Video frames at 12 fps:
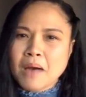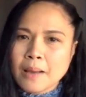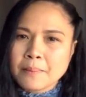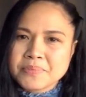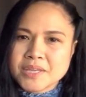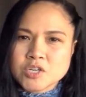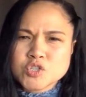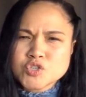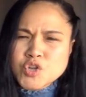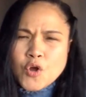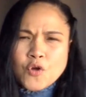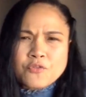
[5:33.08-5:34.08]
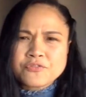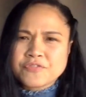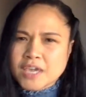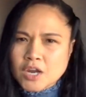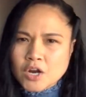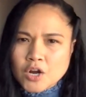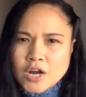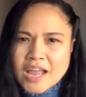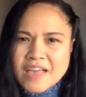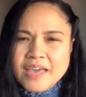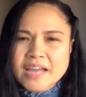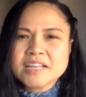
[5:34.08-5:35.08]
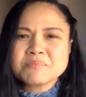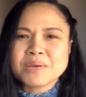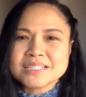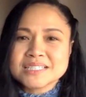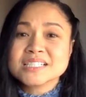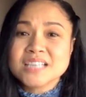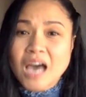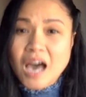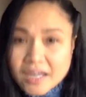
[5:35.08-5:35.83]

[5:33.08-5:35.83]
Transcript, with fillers: them up. There's no fear, and then it builds